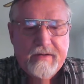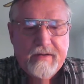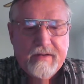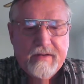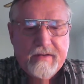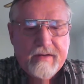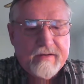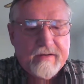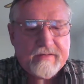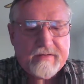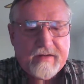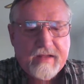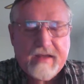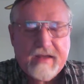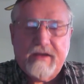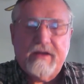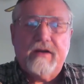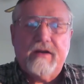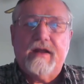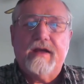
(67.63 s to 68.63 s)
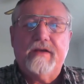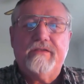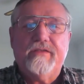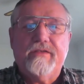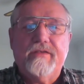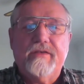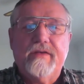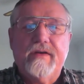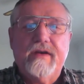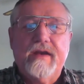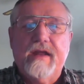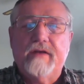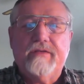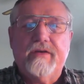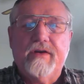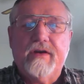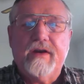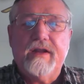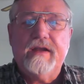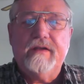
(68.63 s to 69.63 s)
It's like your life never
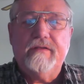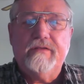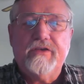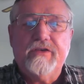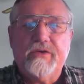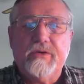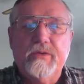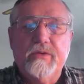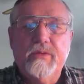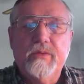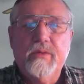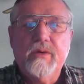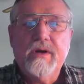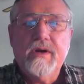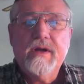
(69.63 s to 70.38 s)
leaves you.